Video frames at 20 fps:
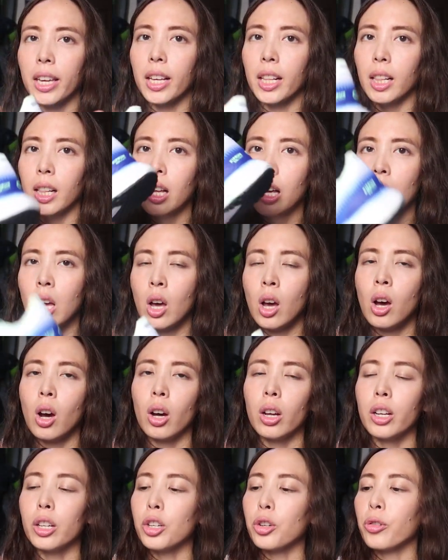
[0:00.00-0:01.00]
heel
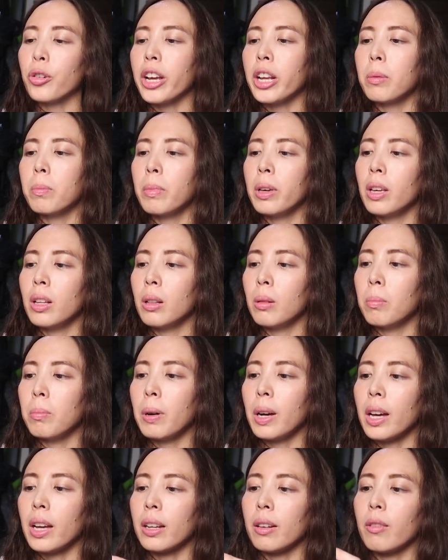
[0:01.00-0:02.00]
on a treadmill,
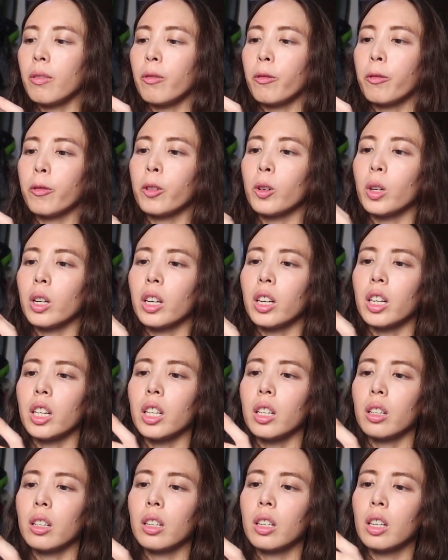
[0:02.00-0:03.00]
but
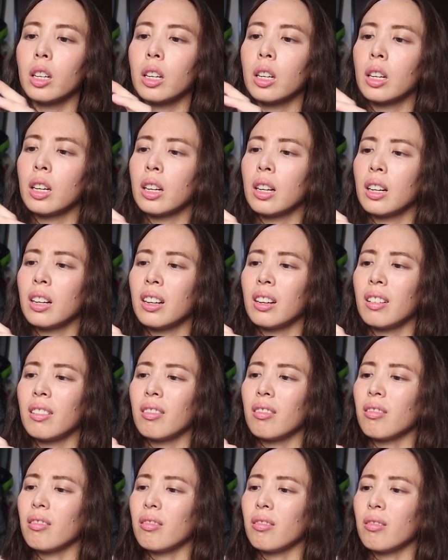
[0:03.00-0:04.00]
for
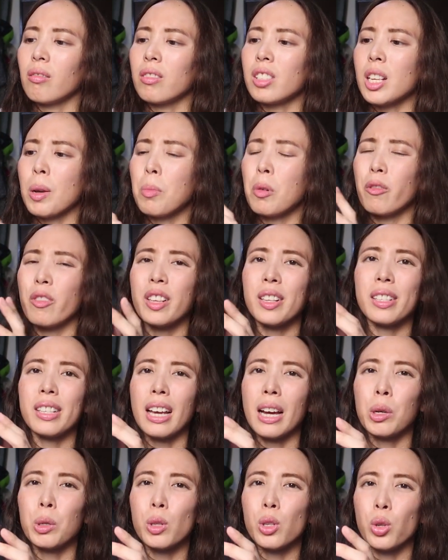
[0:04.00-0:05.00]
some of
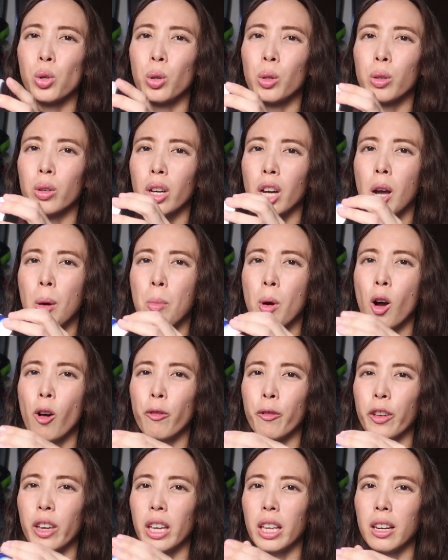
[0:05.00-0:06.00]
his outsole to come
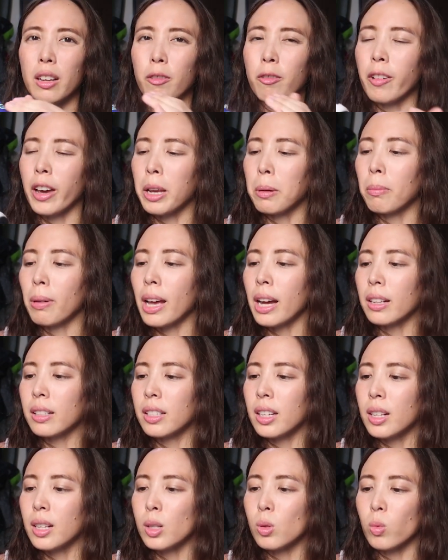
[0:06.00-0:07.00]
off in a fine black
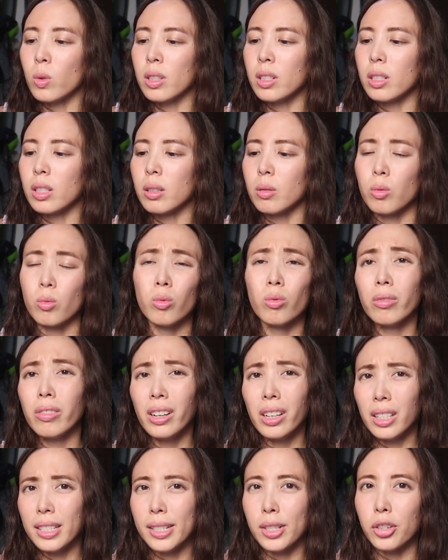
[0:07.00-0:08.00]
dust was
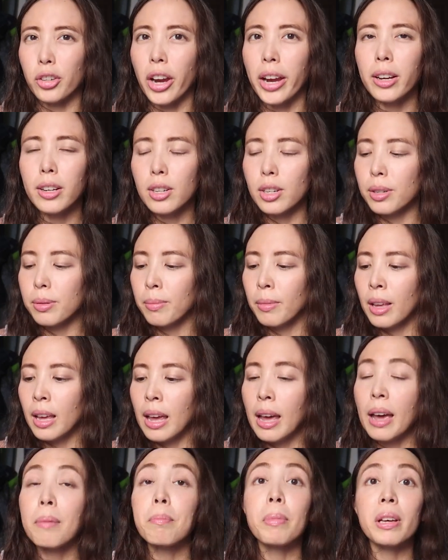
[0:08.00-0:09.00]
pretty strange.
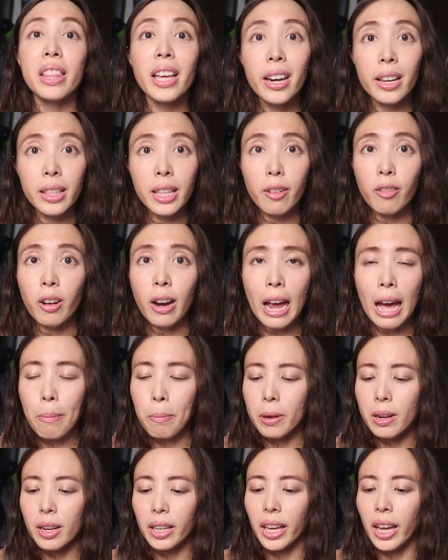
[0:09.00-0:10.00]
But then it never
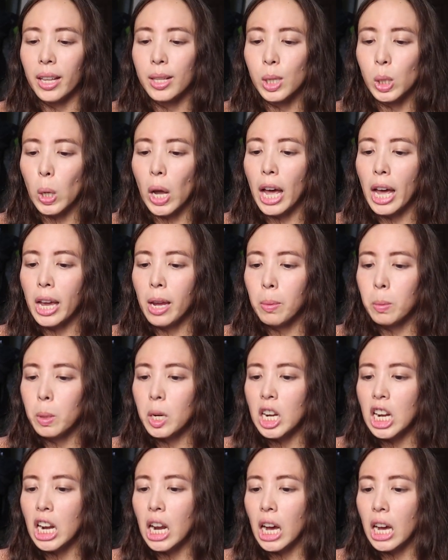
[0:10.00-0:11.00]
happened again, so I
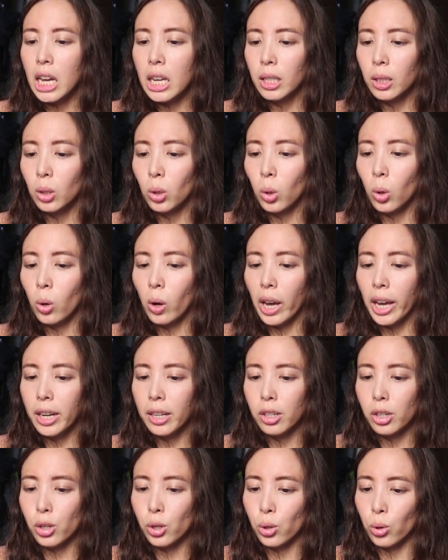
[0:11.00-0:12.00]
am not
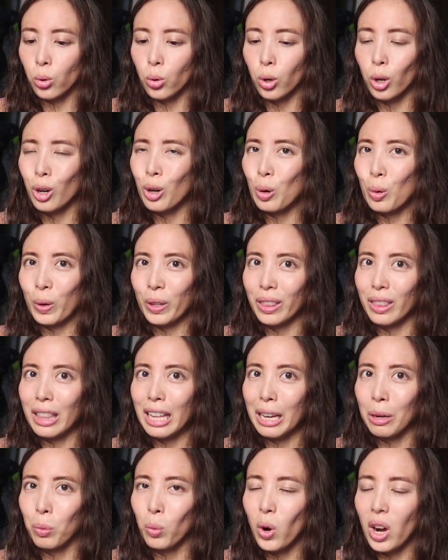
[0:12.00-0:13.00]
quite sure what
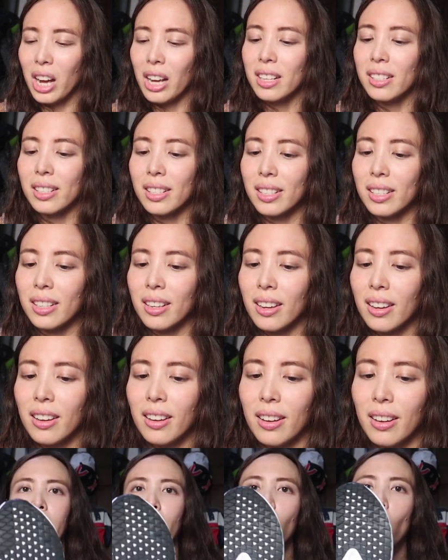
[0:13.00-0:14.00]
that was.
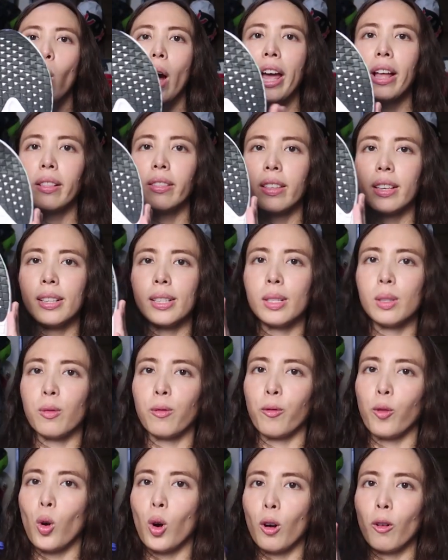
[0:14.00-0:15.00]
Now, while this
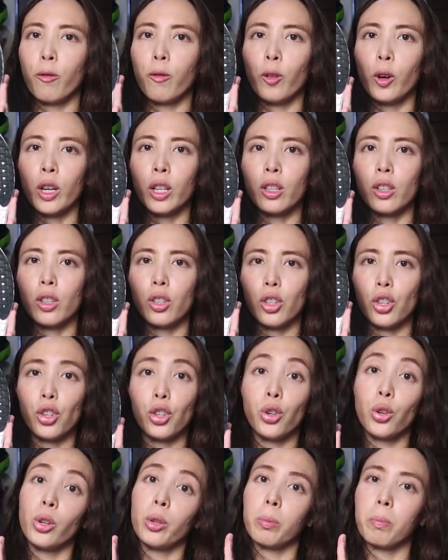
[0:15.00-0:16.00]
forefoot
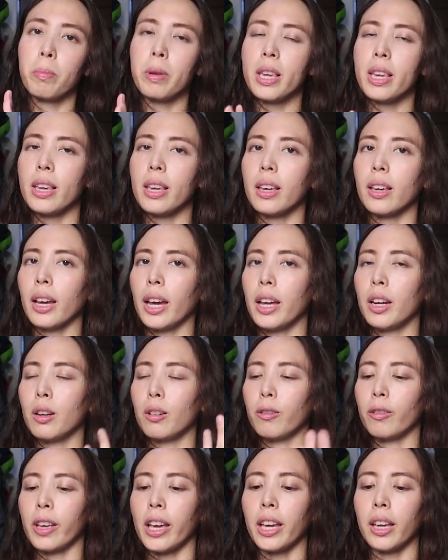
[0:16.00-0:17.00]
should be
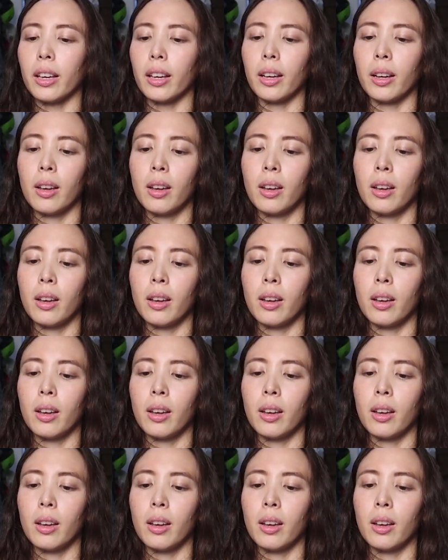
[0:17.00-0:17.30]
kind of like,